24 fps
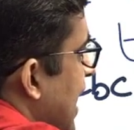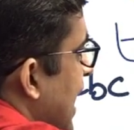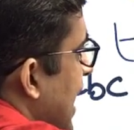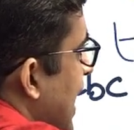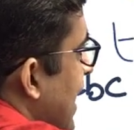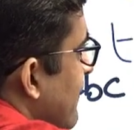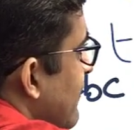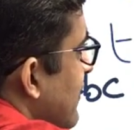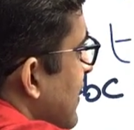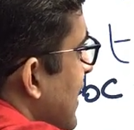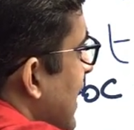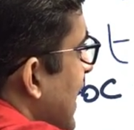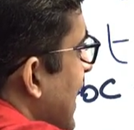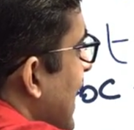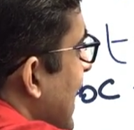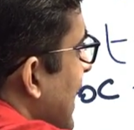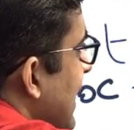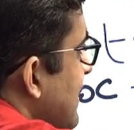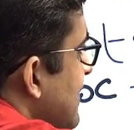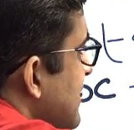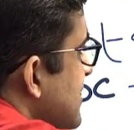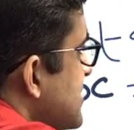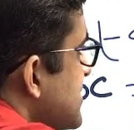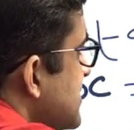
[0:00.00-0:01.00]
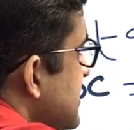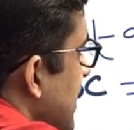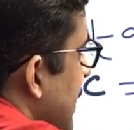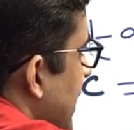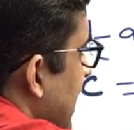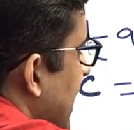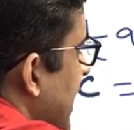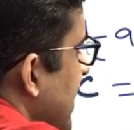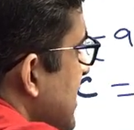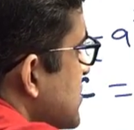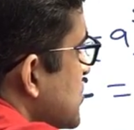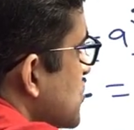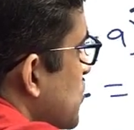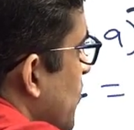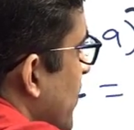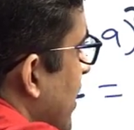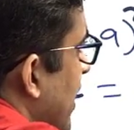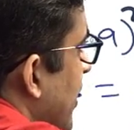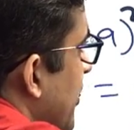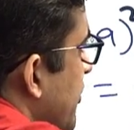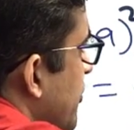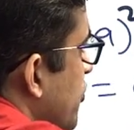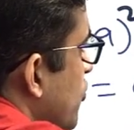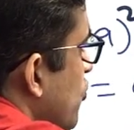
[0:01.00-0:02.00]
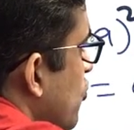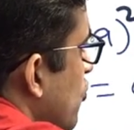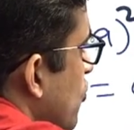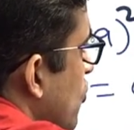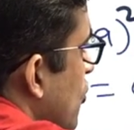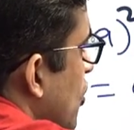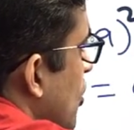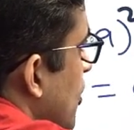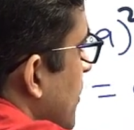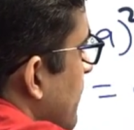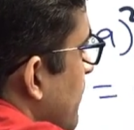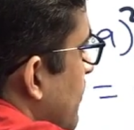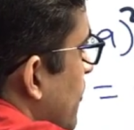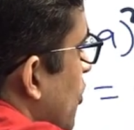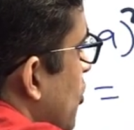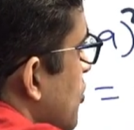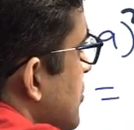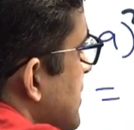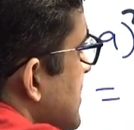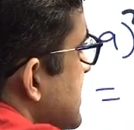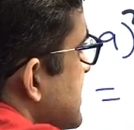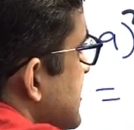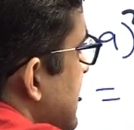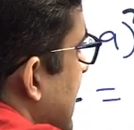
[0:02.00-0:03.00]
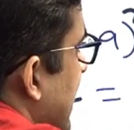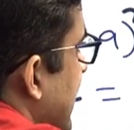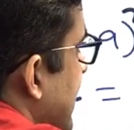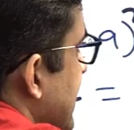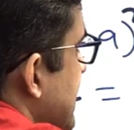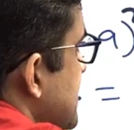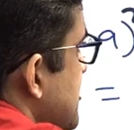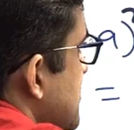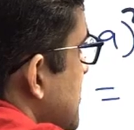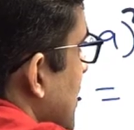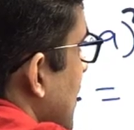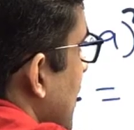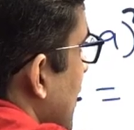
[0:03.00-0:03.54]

I will add this a square to both the sides.